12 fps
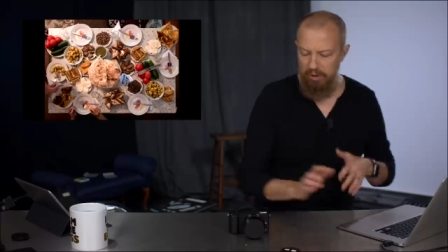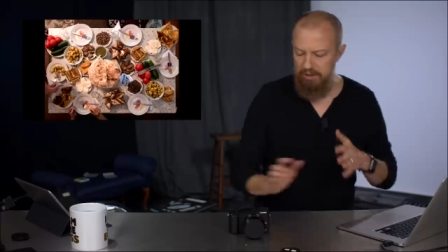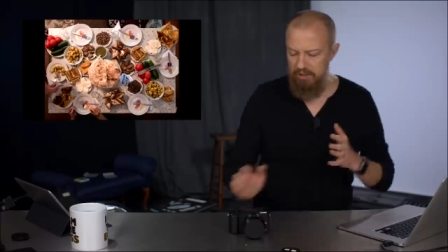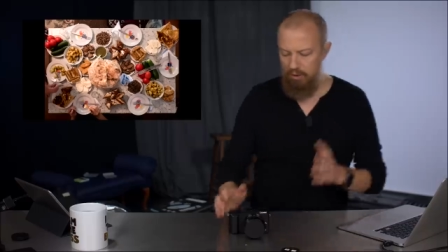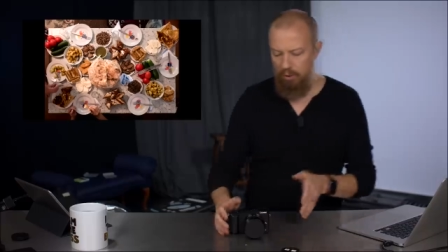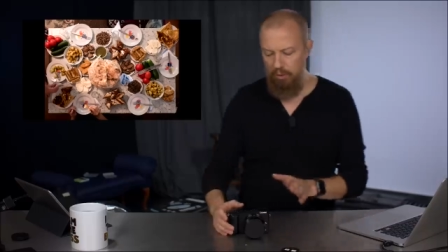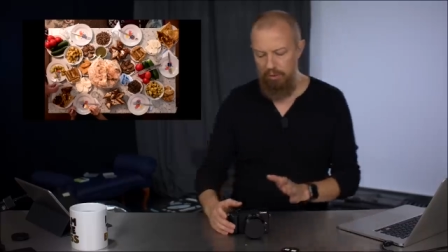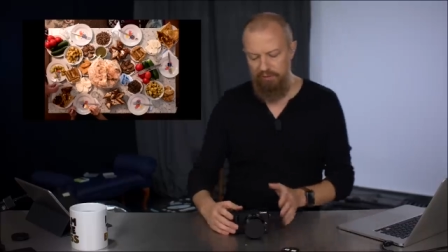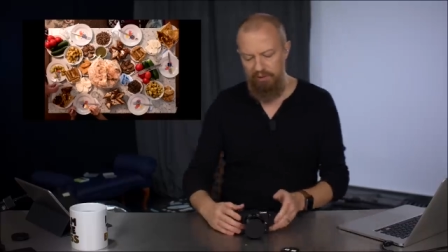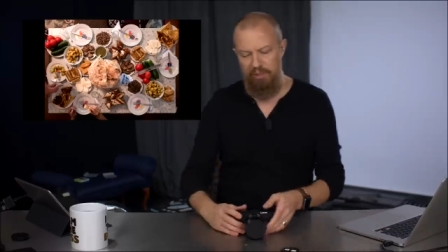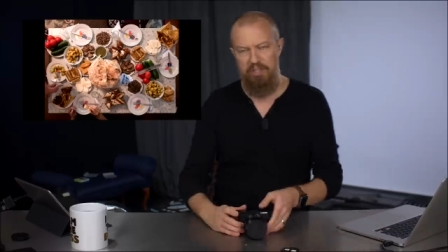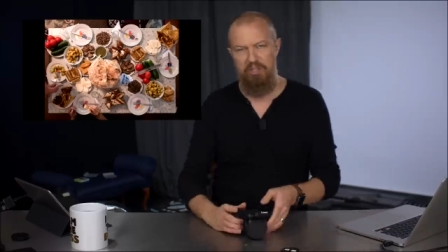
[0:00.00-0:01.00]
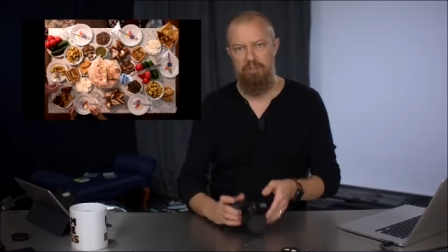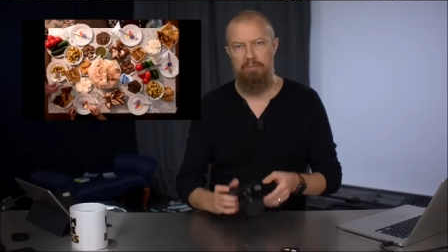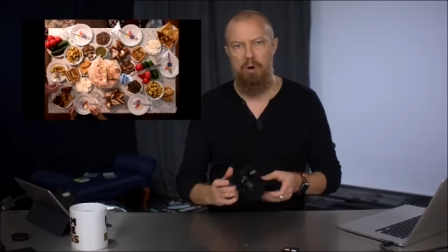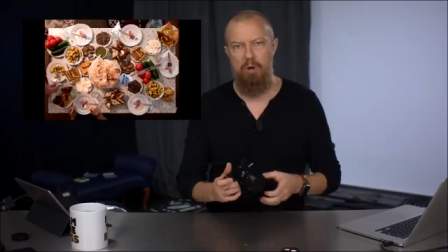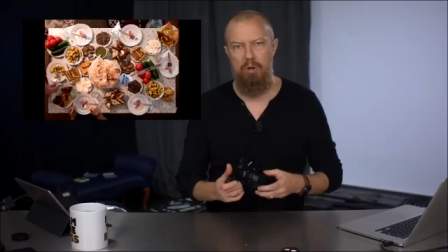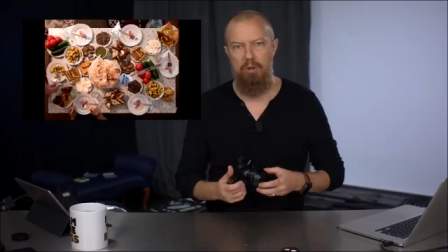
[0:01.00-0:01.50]
of this whole very
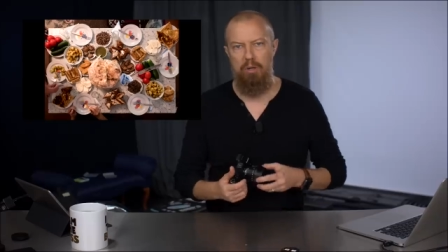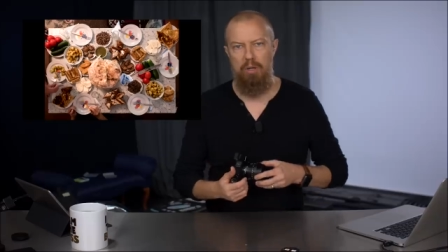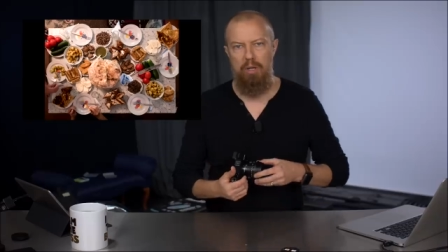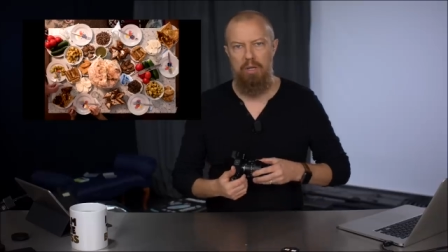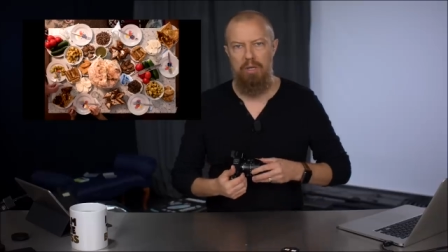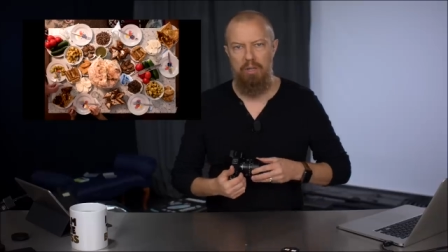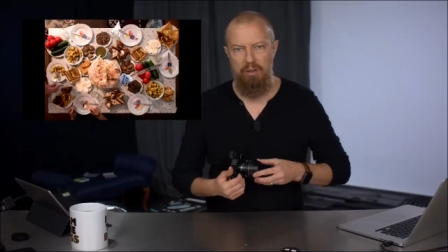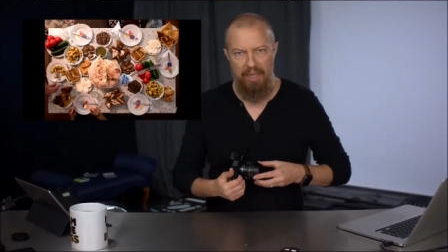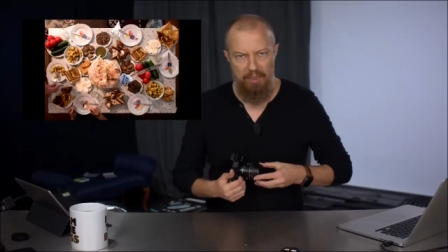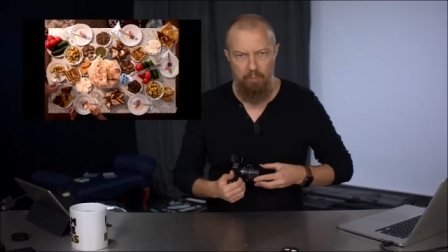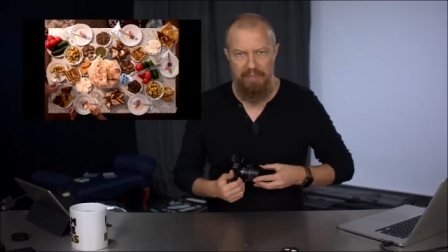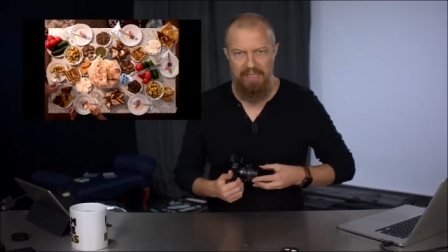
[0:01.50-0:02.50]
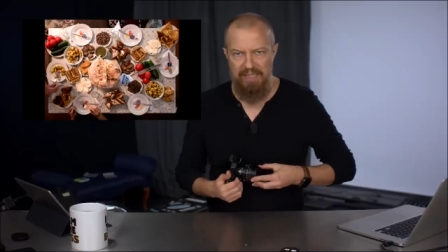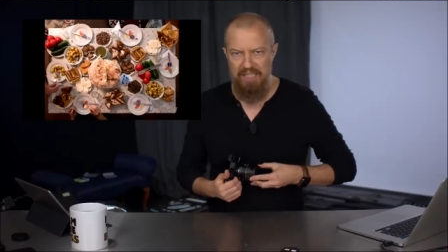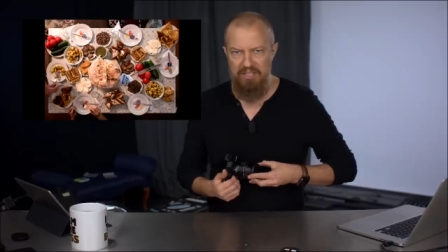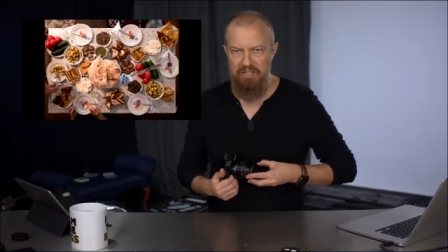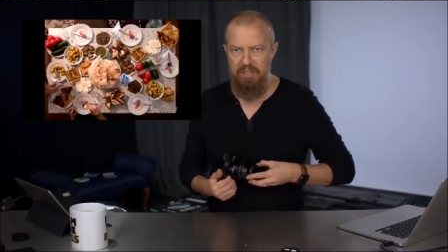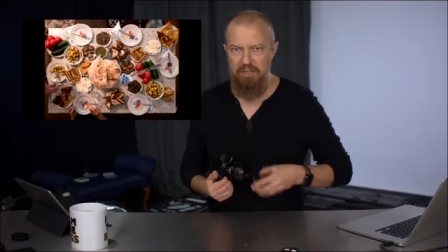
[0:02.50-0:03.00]
small lightweight,
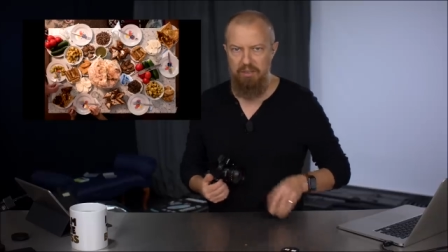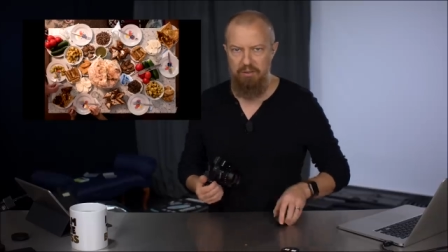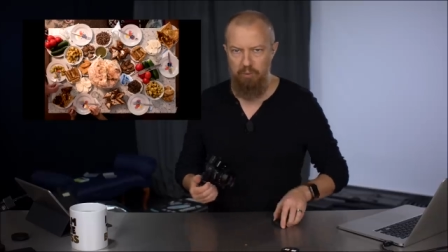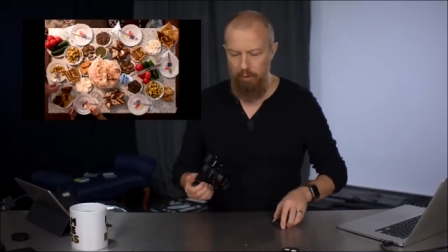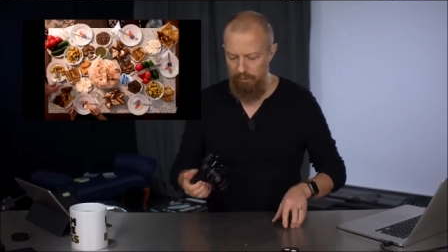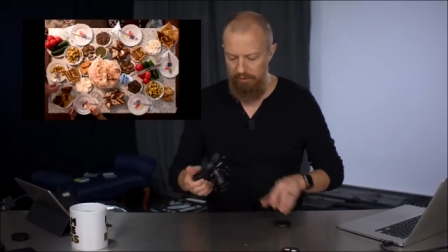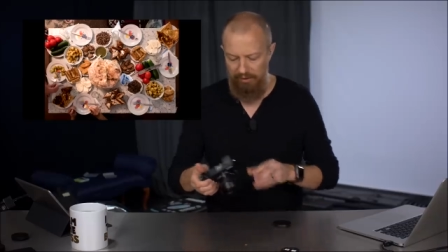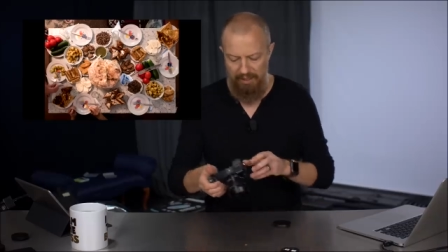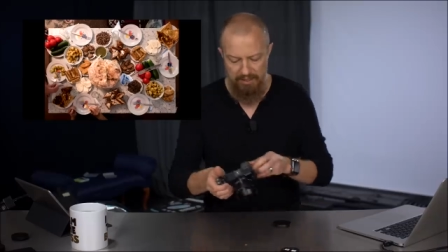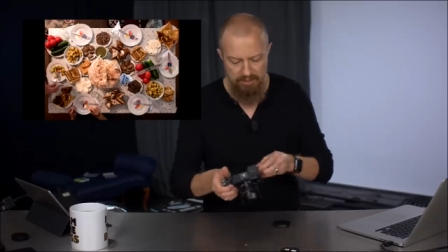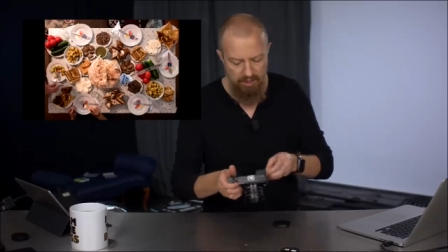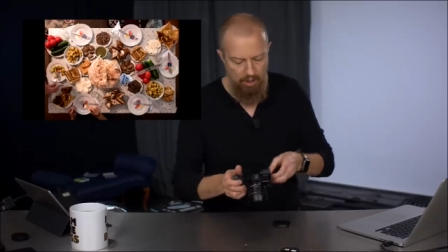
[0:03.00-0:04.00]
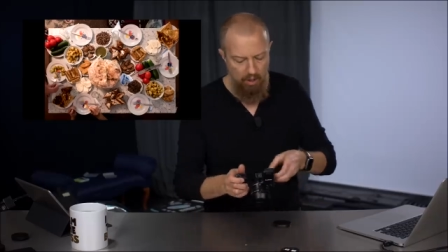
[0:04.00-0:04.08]
easy to work with lens.